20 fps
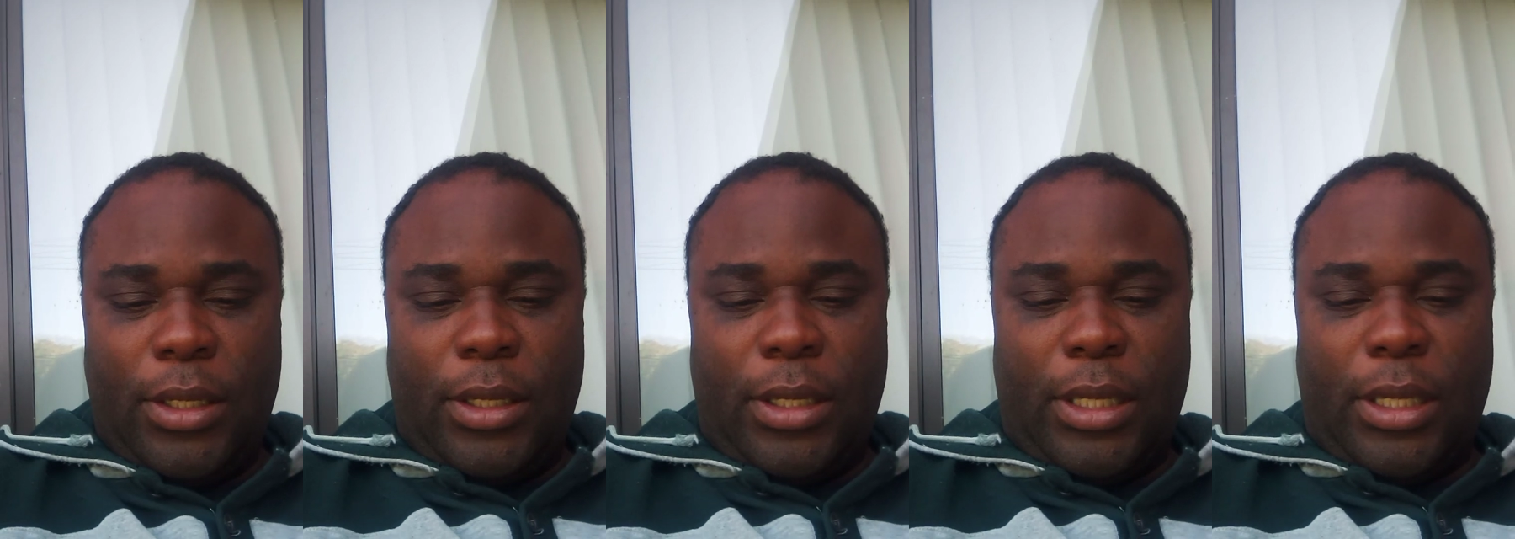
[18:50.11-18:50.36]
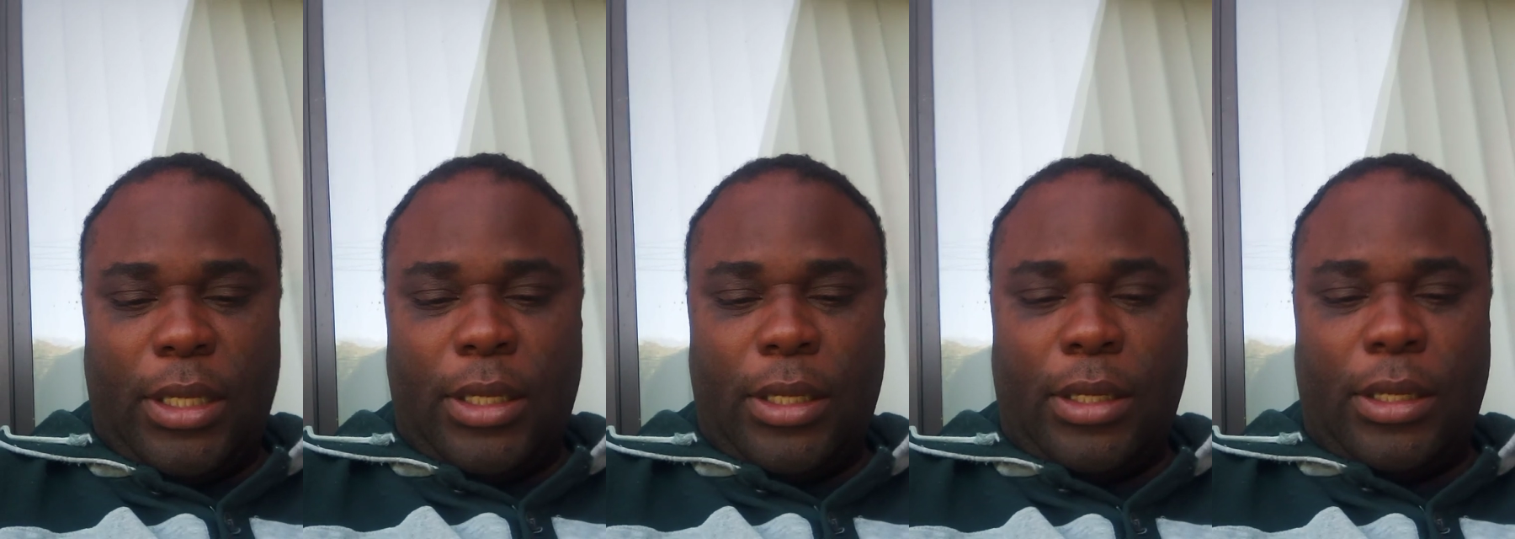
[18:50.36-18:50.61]

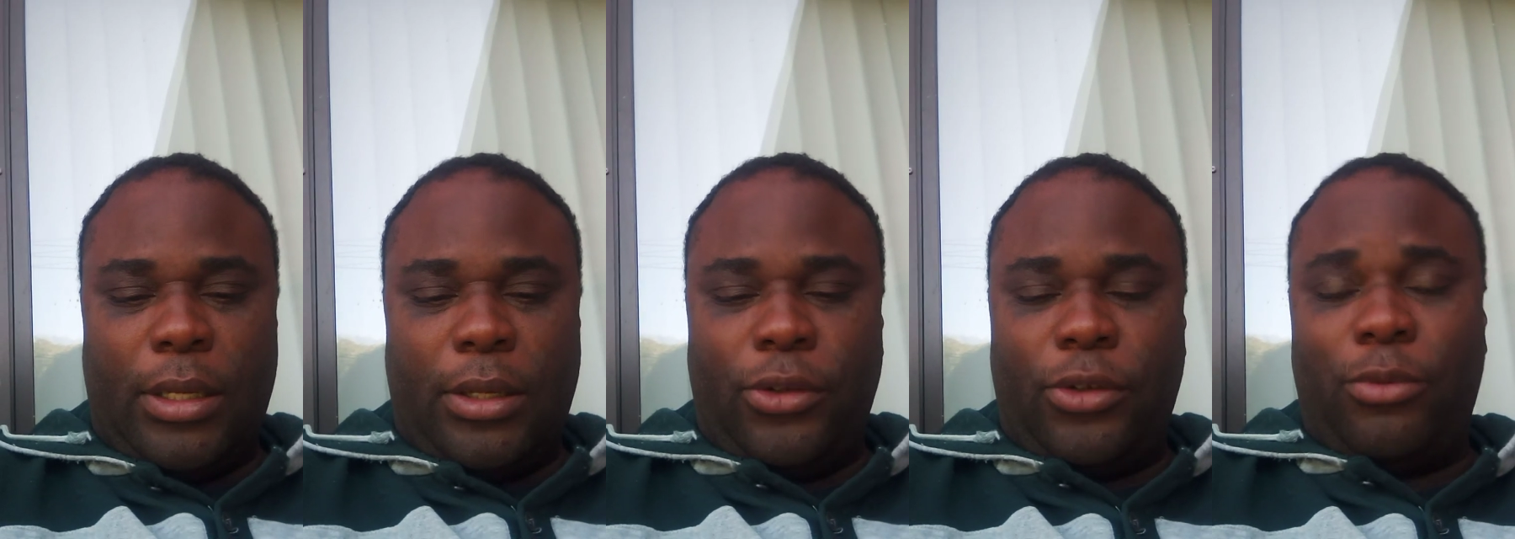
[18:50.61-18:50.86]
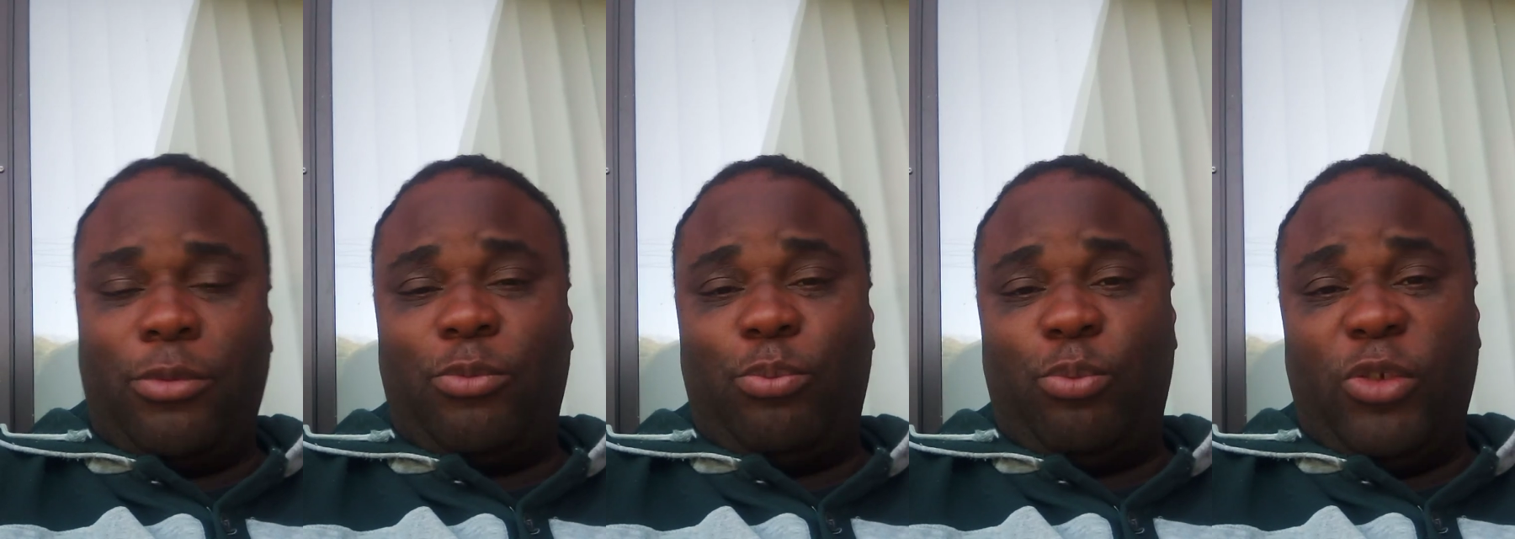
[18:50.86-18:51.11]

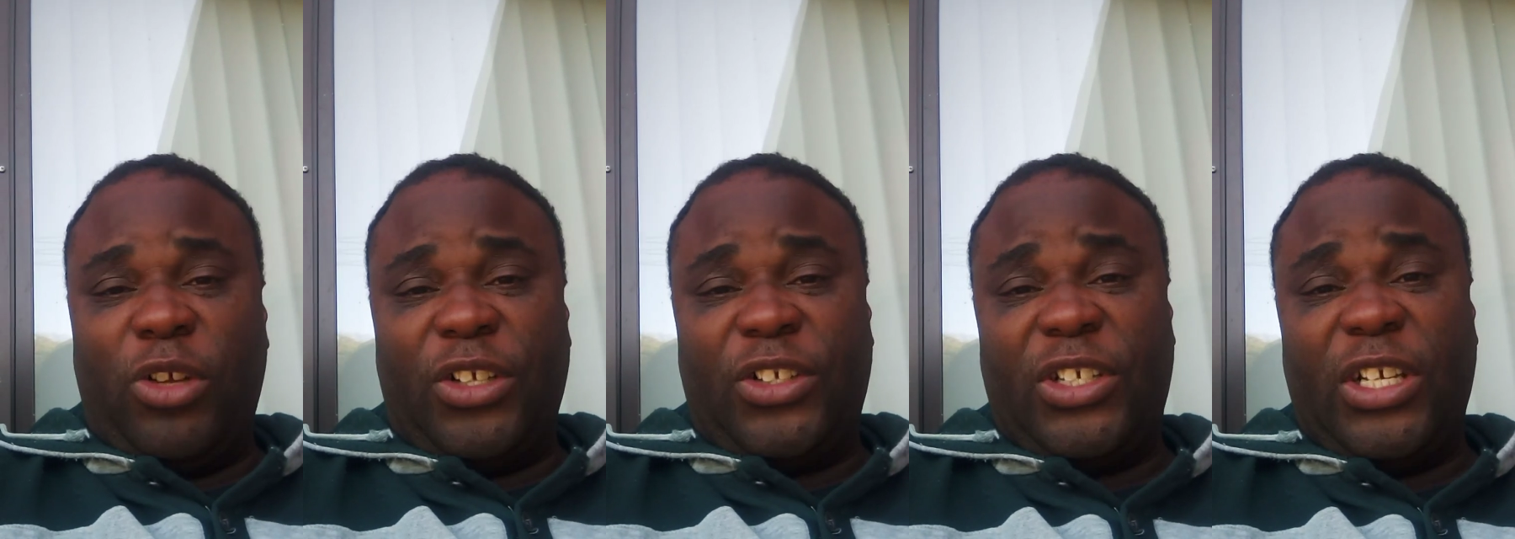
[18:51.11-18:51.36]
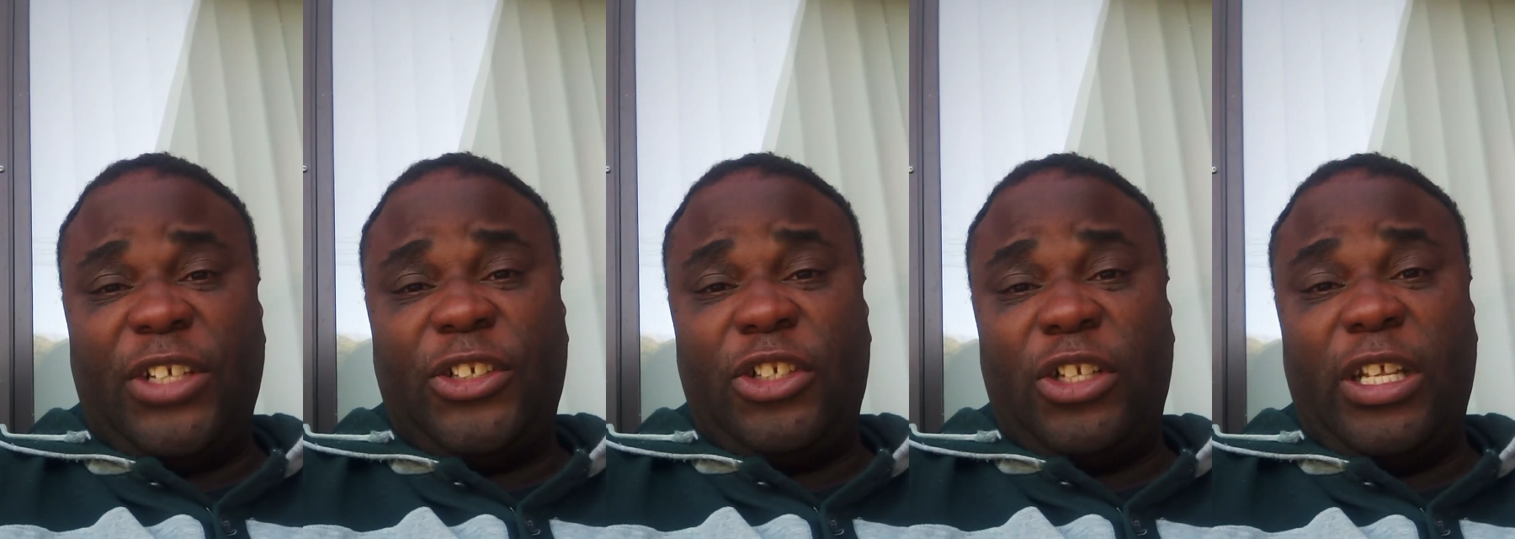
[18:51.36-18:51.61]
is
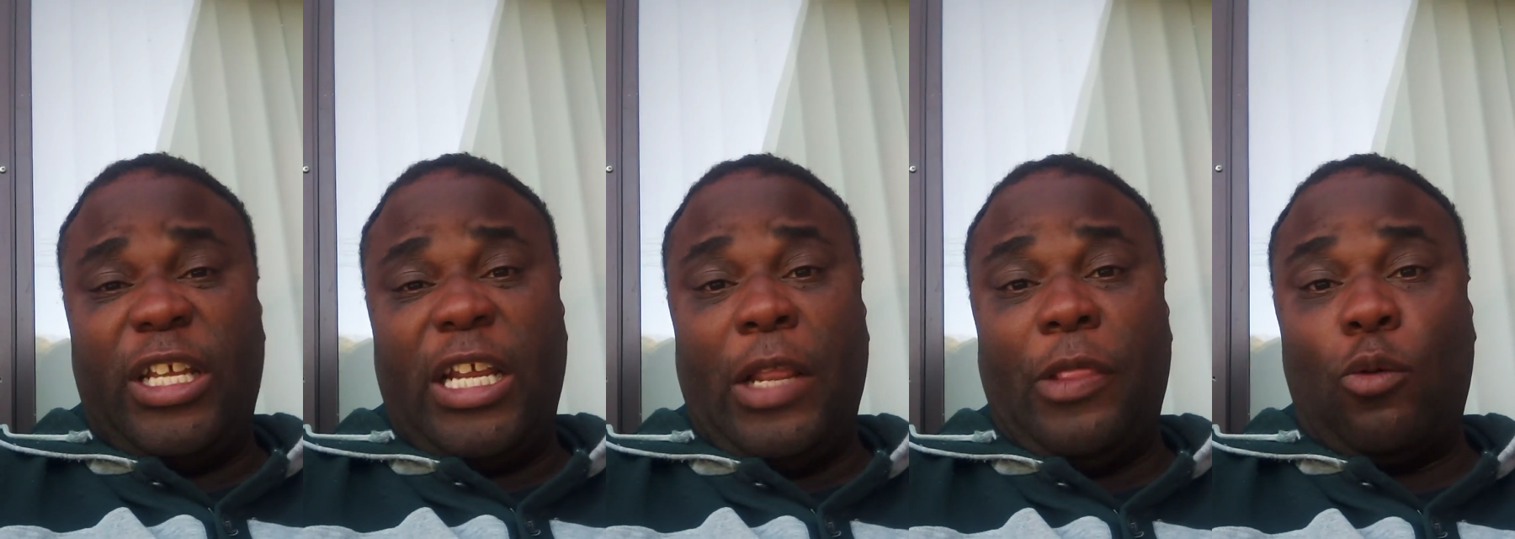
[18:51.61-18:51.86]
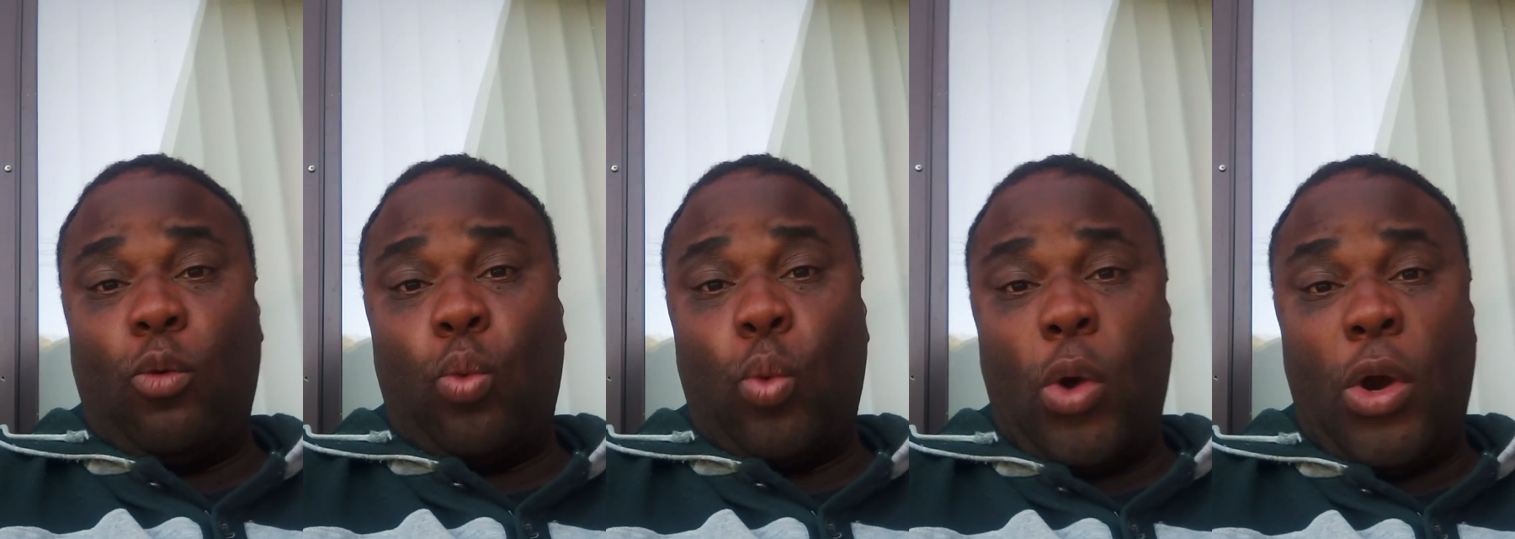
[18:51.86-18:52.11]
essentially
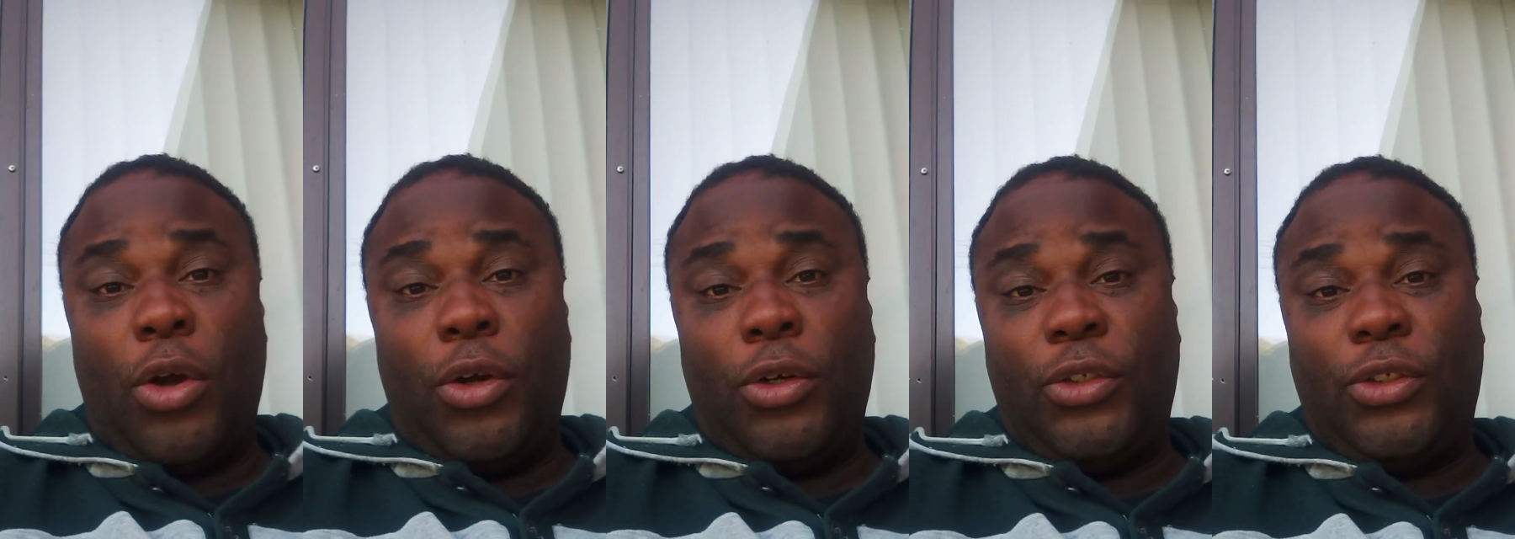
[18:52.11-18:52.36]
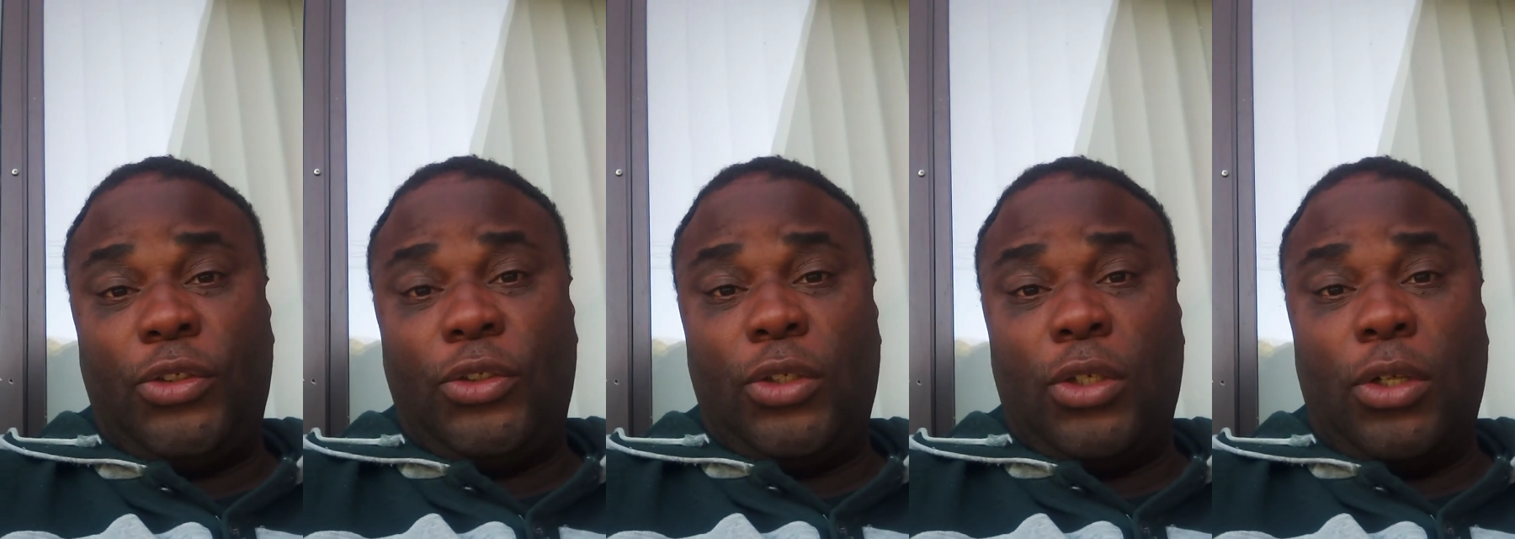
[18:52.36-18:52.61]
the worst.